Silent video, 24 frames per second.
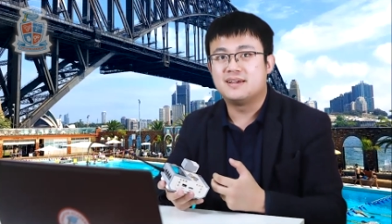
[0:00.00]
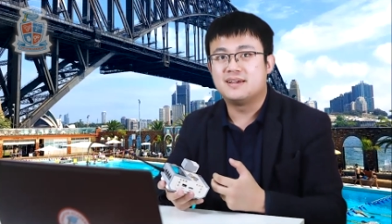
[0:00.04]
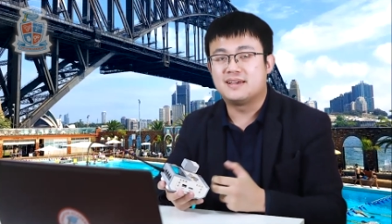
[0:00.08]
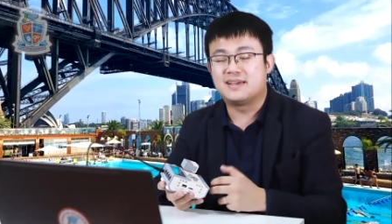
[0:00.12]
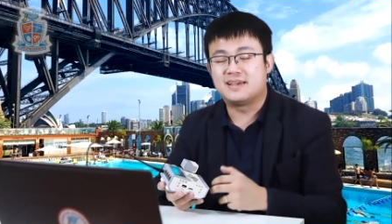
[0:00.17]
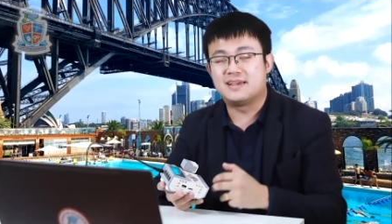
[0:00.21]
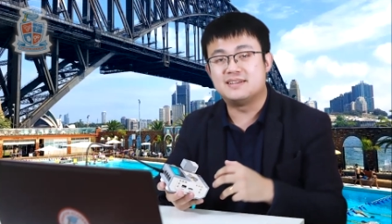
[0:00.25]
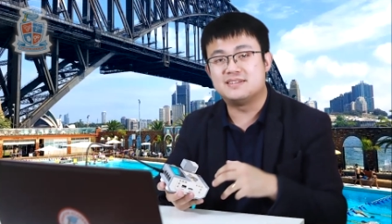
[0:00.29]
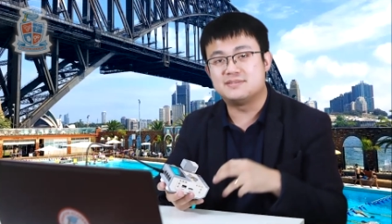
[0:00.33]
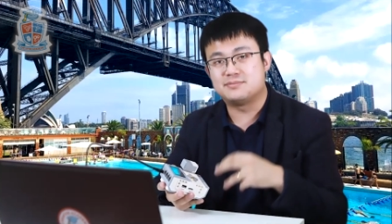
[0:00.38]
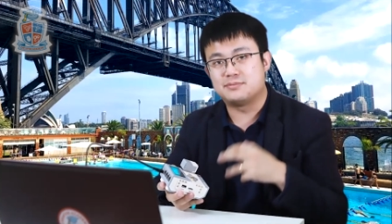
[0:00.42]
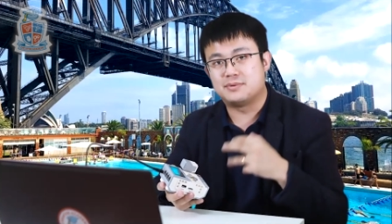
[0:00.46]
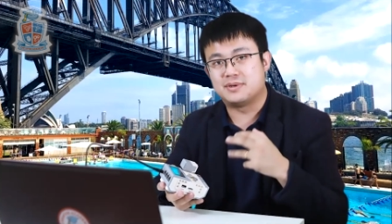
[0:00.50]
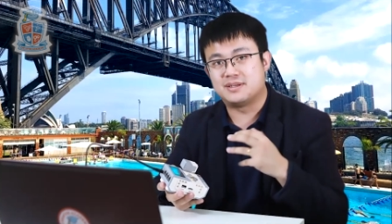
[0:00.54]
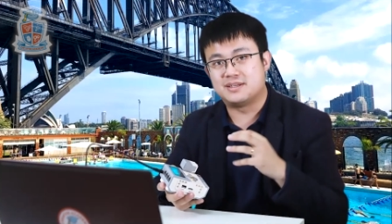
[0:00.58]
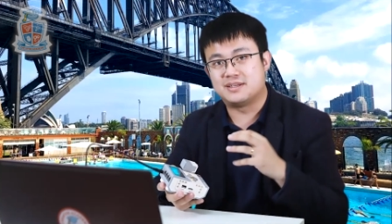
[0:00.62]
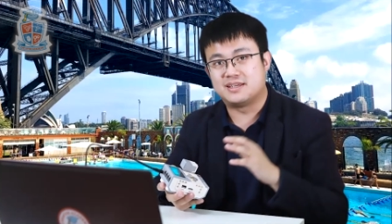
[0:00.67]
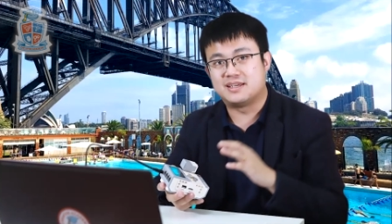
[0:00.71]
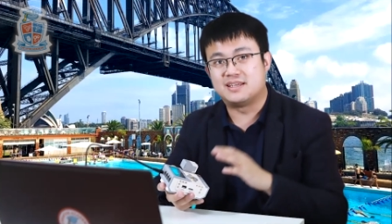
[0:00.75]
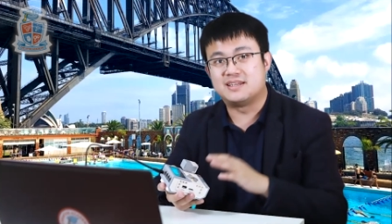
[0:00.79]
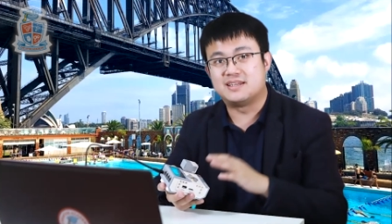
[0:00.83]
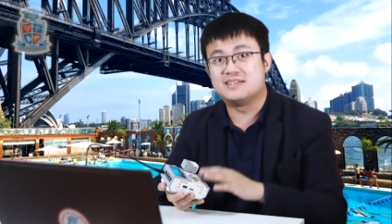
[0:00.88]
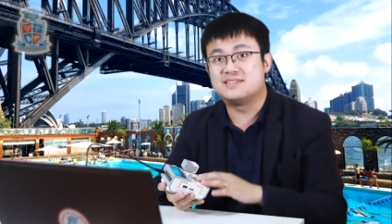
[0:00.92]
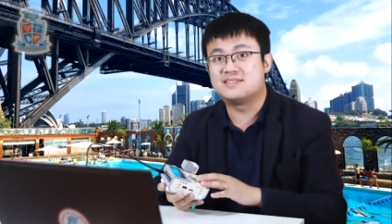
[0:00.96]
is when
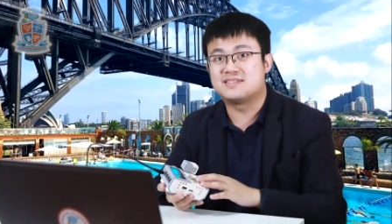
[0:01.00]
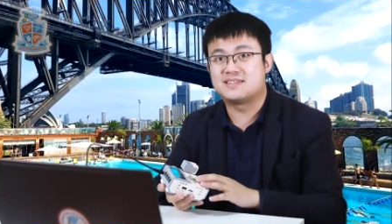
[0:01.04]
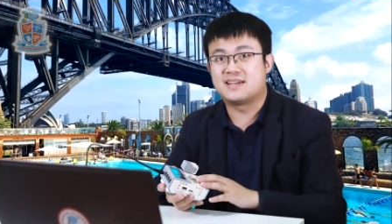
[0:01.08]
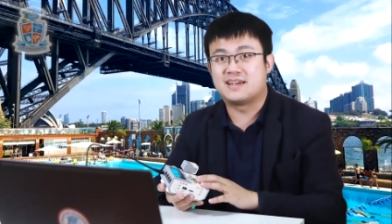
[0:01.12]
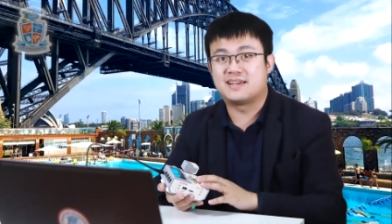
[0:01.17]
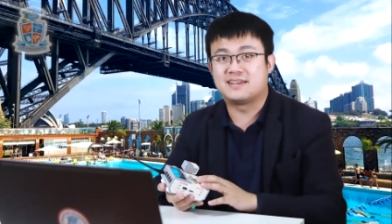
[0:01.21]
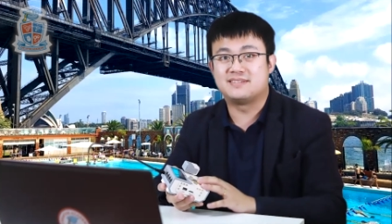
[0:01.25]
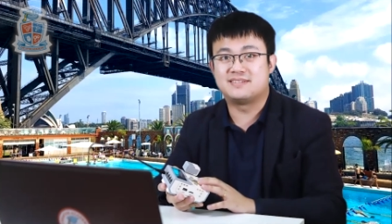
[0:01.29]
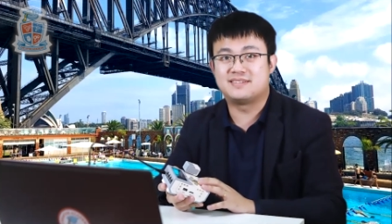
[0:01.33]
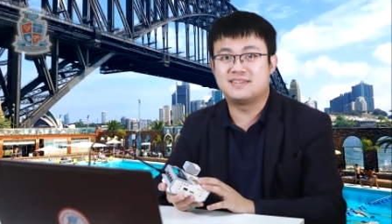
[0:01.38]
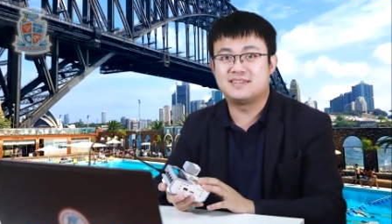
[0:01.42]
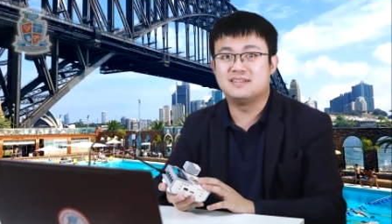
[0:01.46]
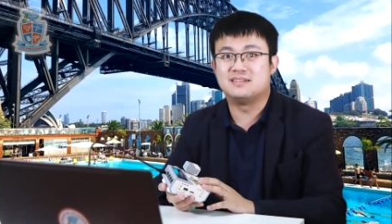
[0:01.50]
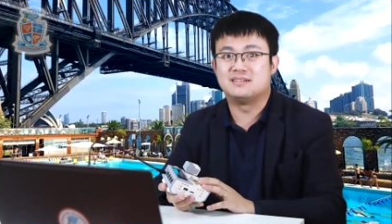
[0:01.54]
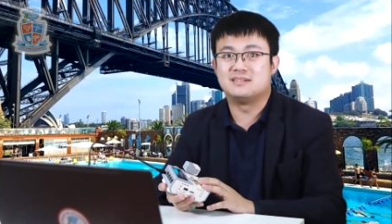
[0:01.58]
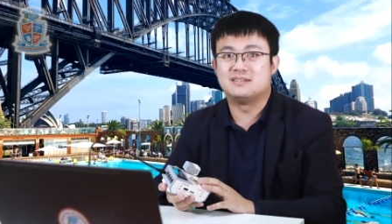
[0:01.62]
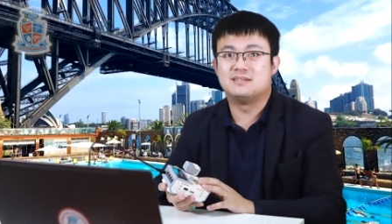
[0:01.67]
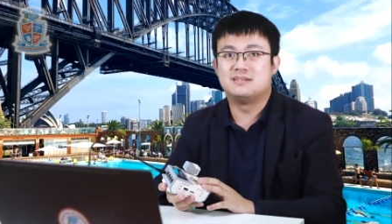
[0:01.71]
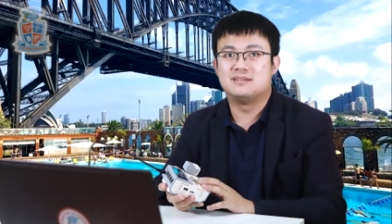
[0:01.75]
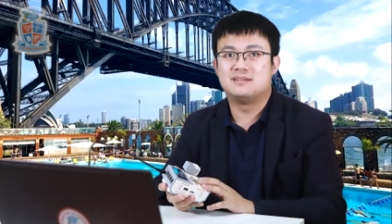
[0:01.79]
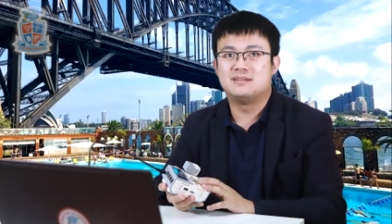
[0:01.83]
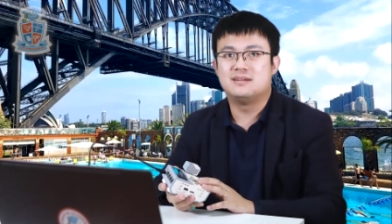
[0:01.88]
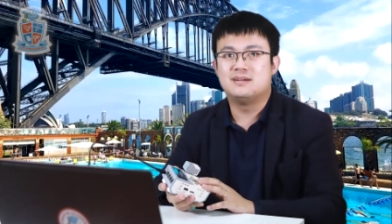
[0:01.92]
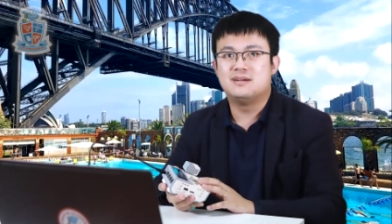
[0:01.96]
it is staying
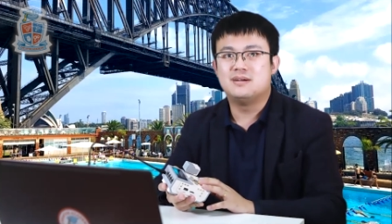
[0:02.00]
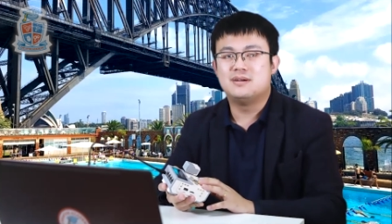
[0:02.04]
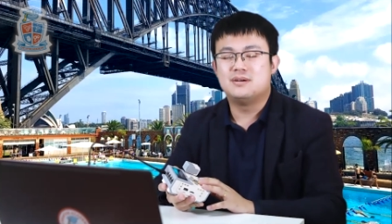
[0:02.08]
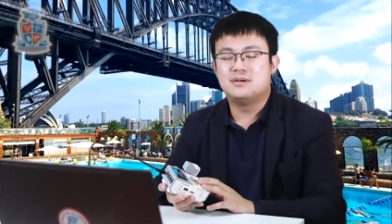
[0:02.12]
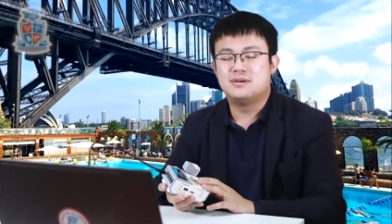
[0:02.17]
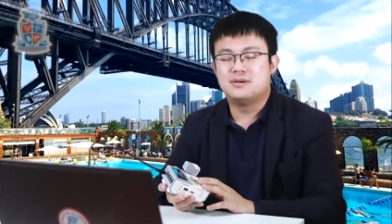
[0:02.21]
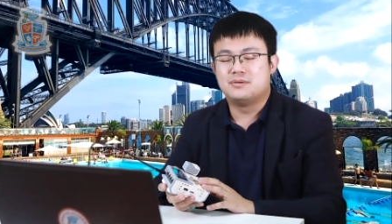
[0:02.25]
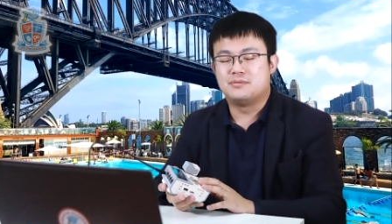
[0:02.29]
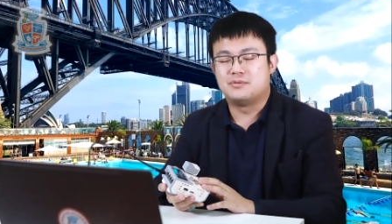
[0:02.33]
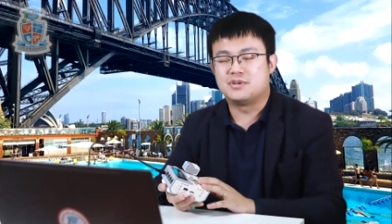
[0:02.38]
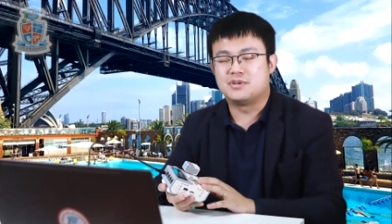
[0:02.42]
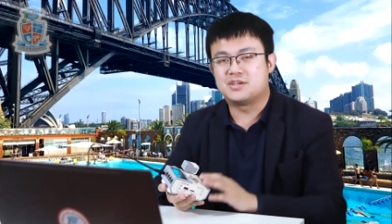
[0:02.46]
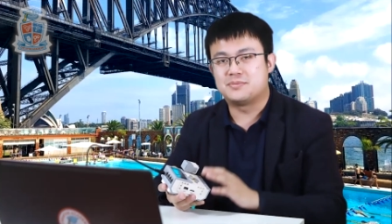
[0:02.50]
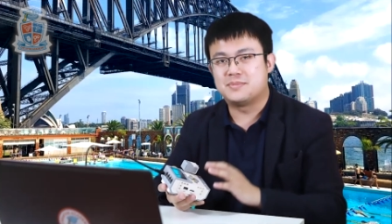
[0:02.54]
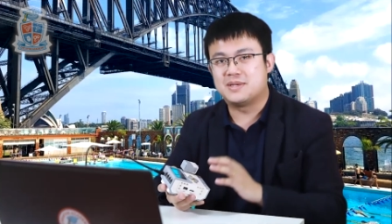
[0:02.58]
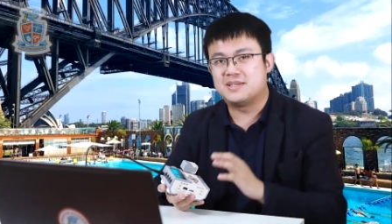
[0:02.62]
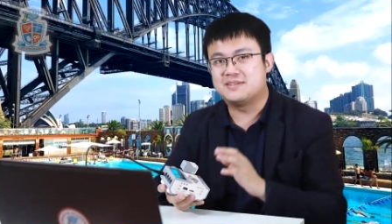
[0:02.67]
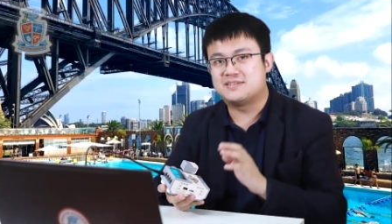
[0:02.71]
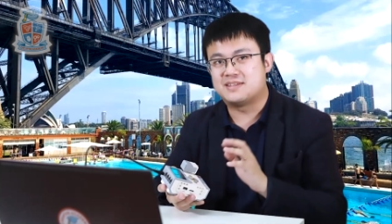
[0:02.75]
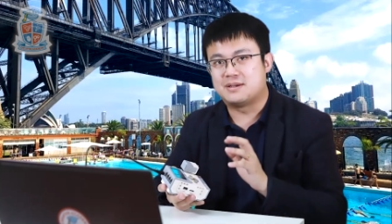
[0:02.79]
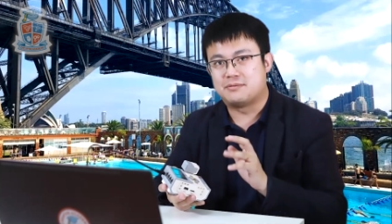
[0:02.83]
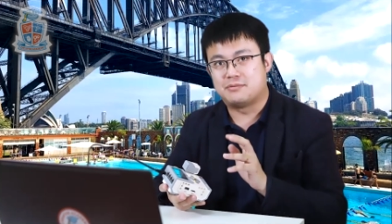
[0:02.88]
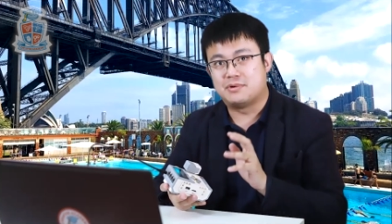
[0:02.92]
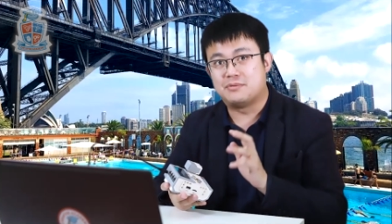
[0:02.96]
still, which
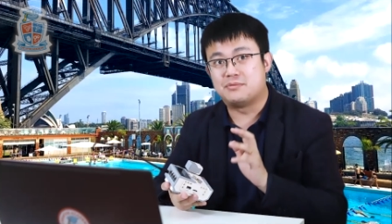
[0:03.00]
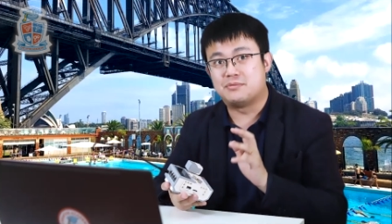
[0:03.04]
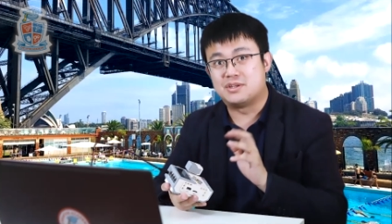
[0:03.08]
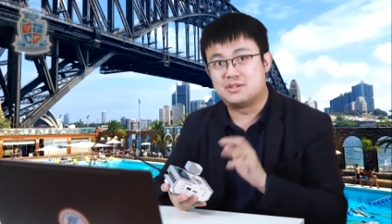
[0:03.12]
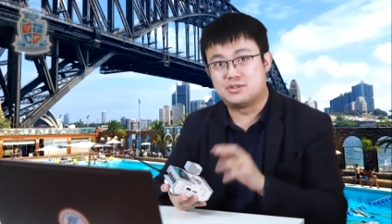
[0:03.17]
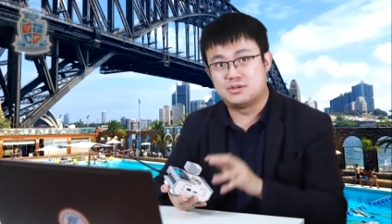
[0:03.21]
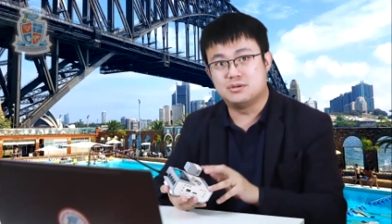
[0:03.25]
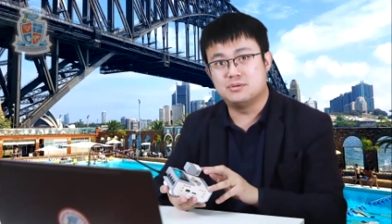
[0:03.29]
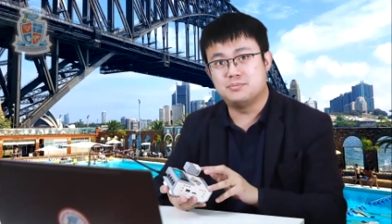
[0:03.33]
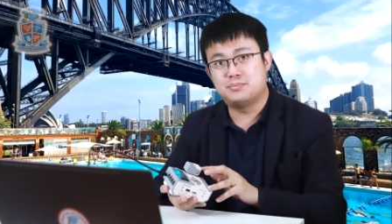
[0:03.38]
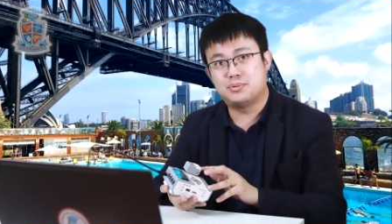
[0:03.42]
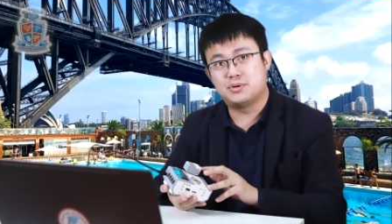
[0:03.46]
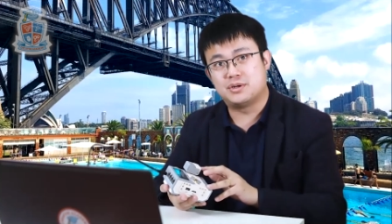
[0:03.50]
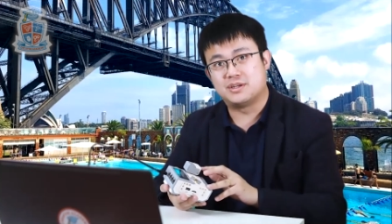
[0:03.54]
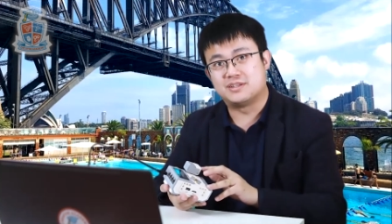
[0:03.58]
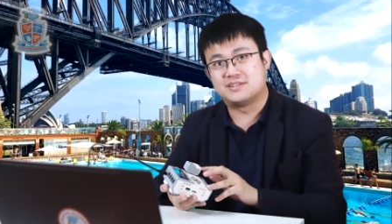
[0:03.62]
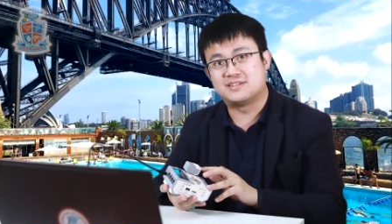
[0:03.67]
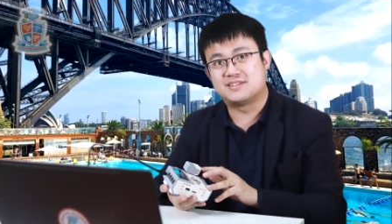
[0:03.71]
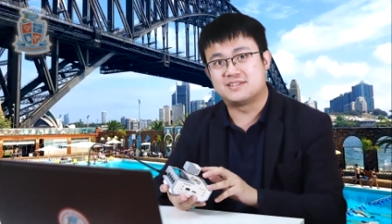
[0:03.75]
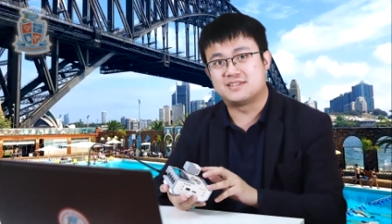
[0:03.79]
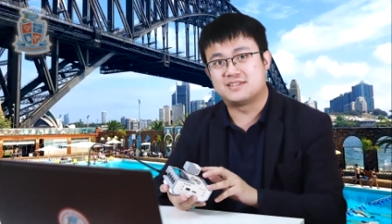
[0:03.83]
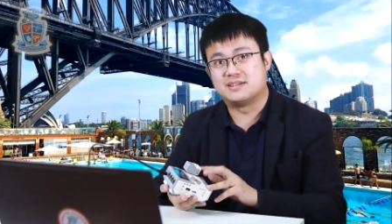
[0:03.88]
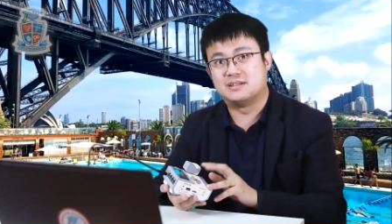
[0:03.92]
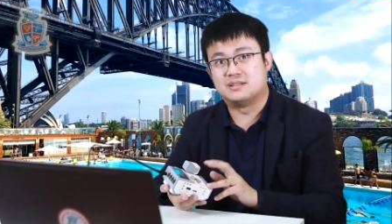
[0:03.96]
means that when we do put it
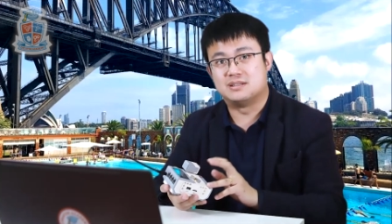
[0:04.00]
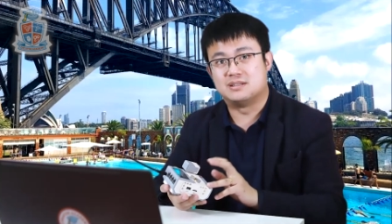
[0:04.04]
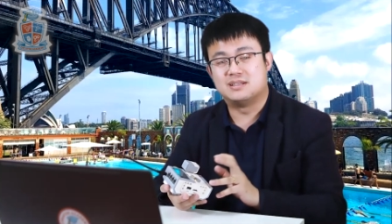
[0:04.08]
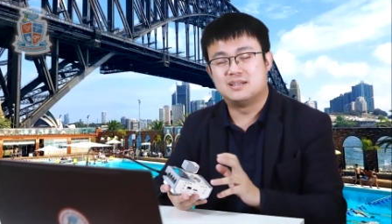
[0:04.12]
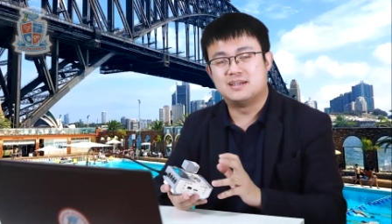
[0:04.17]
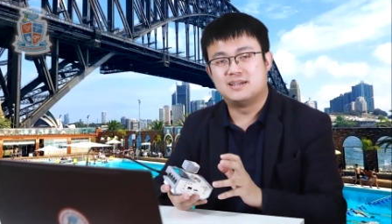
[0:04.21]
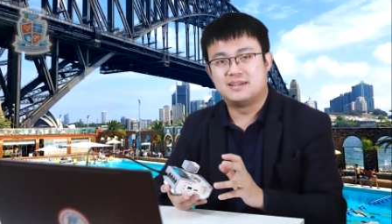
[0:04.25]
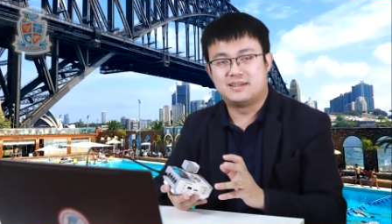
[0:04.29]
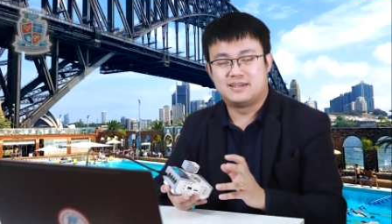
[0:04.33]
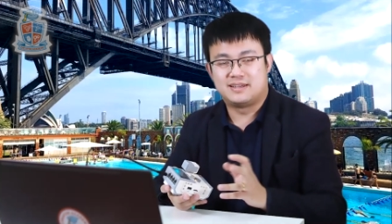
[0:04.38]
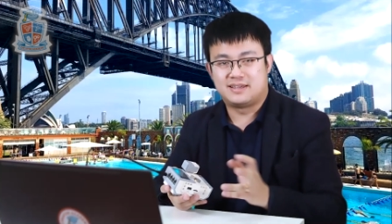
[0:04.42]
still,